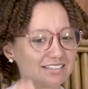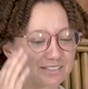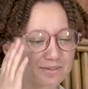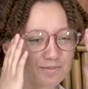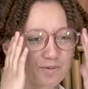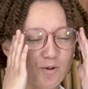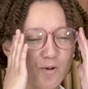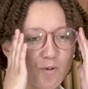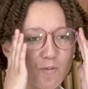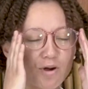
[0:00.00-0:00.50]

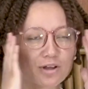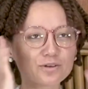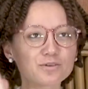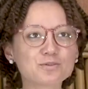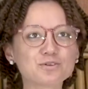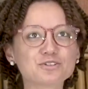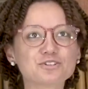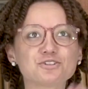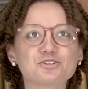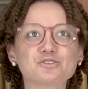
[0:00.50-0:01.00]
Tebogo, what
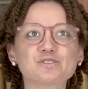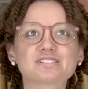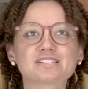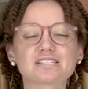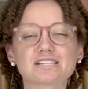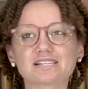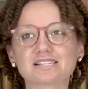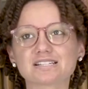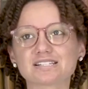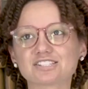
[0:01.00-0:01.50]
would you
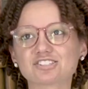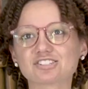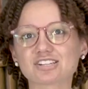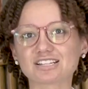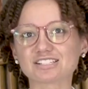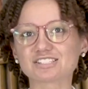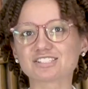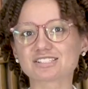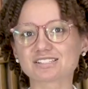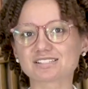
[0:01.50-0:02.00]
say
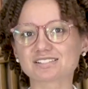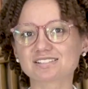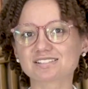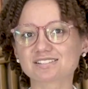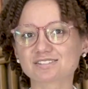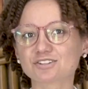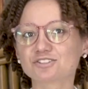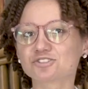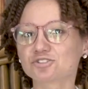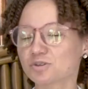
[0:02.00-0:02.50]

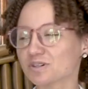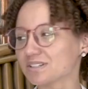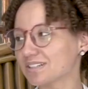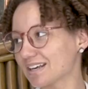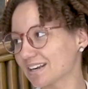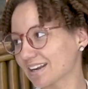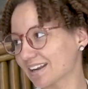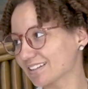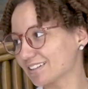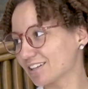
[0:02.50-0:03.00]
judges, because you are a
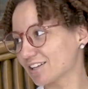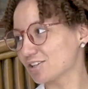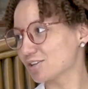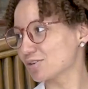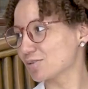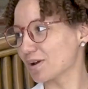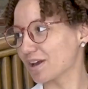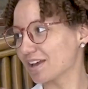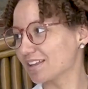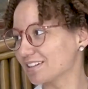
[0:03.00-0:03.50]
director and
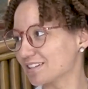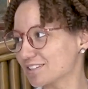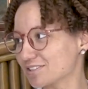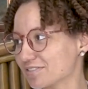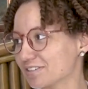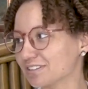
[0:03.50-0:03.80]
you in this